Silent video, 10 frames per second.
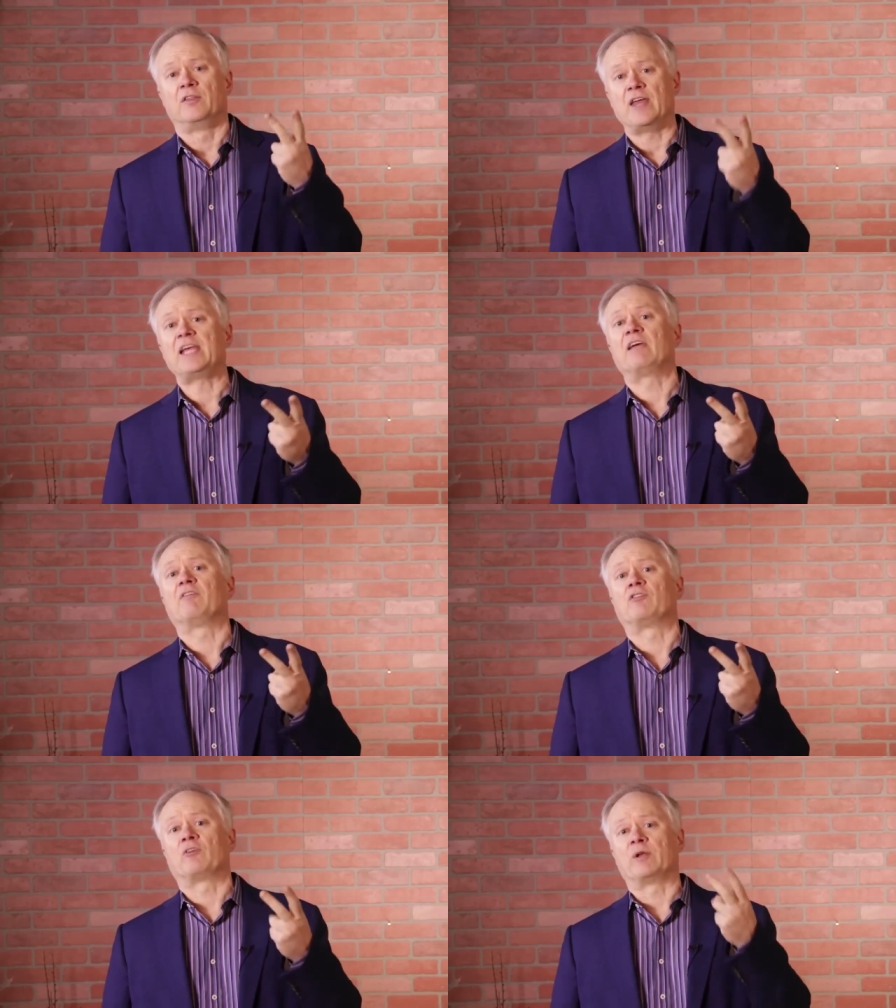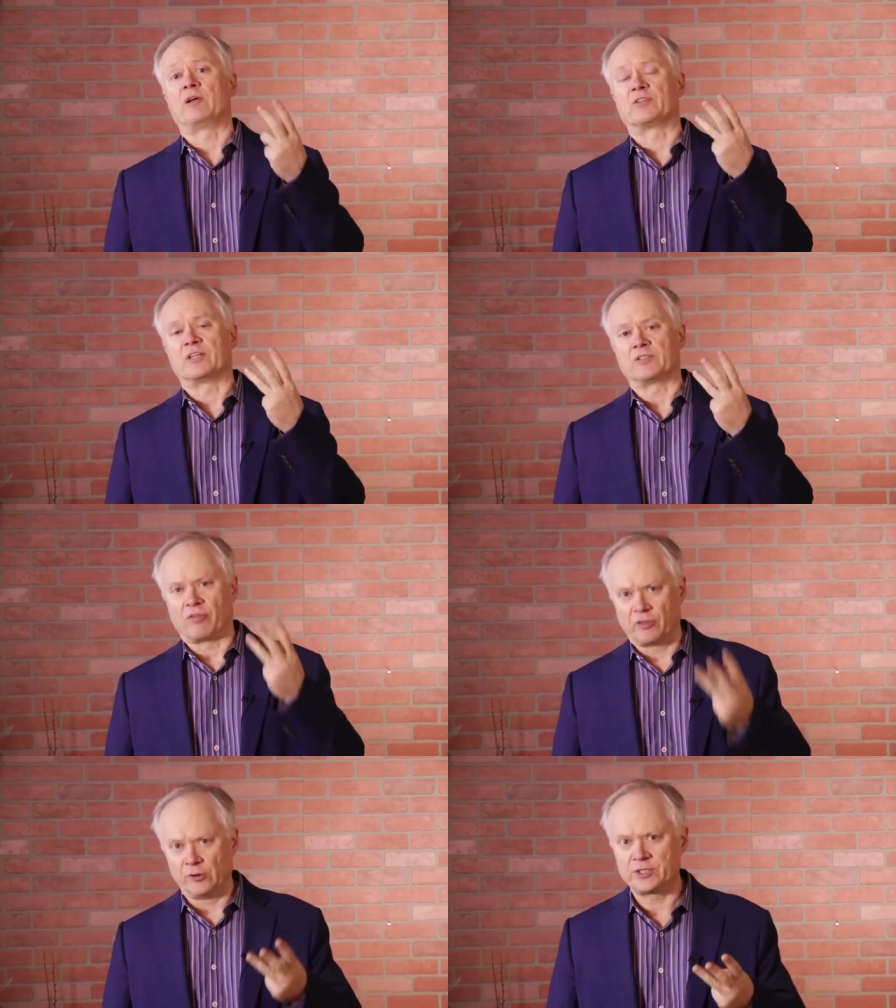They give it to somebody else. That's a
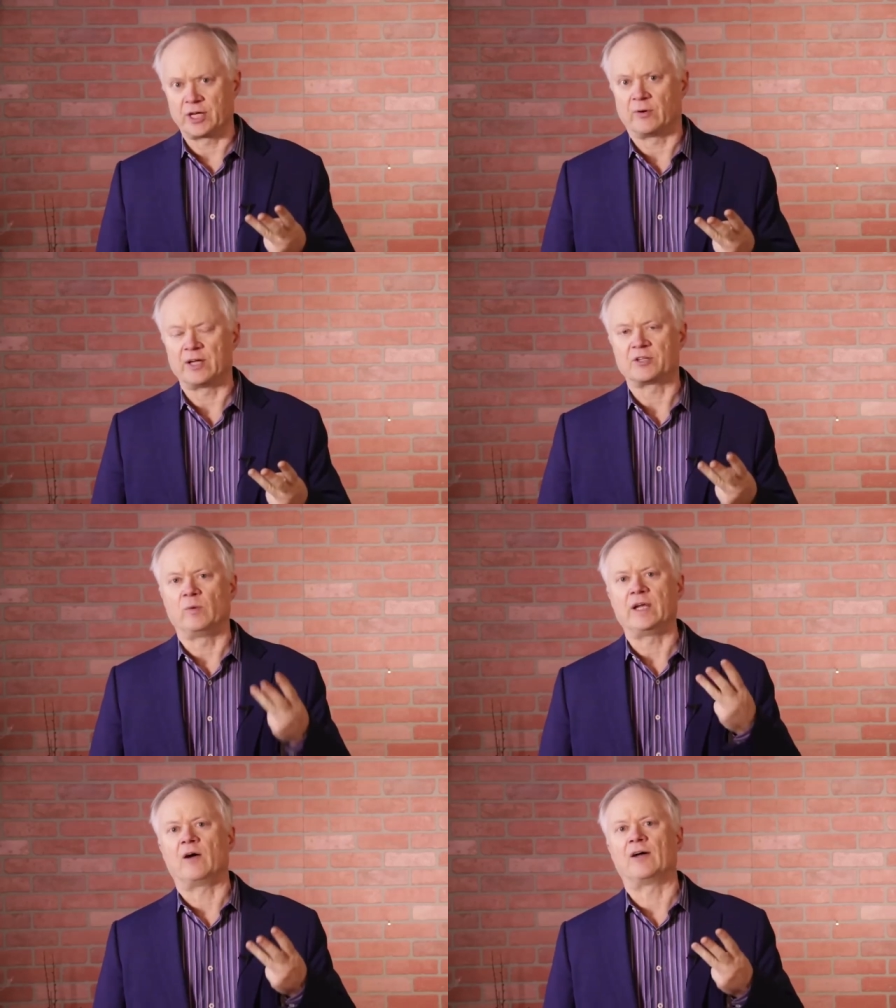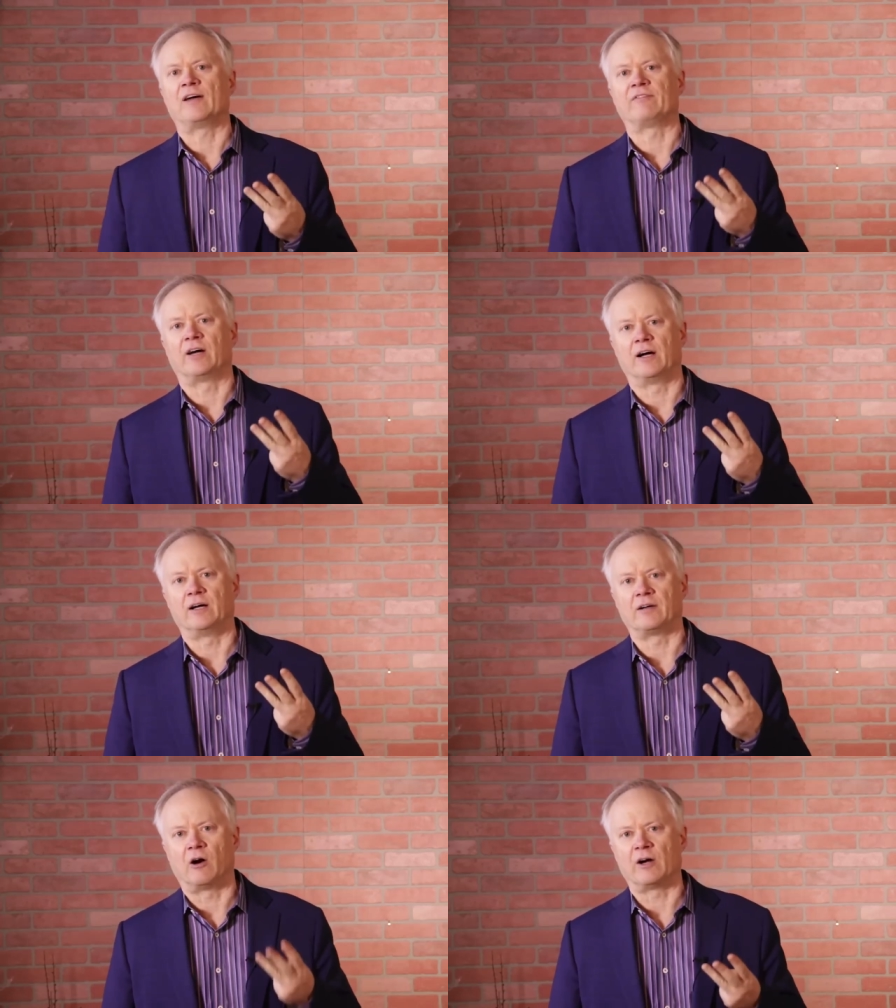third generation. We now have
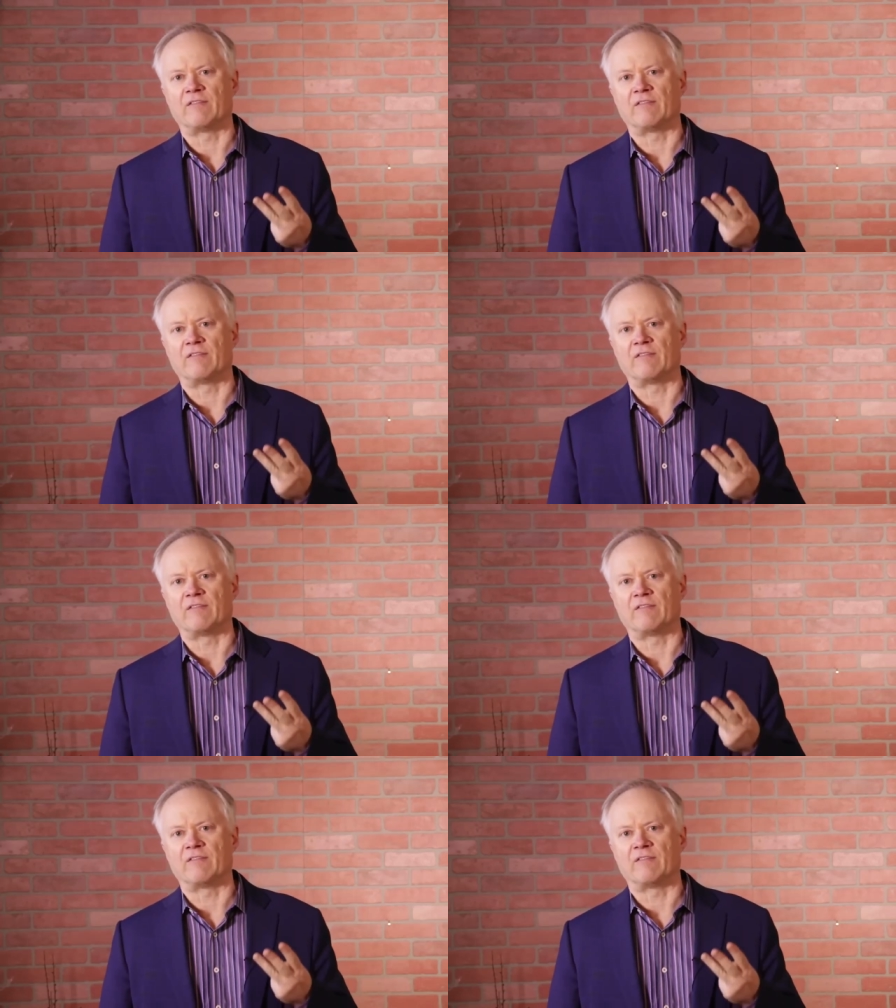hard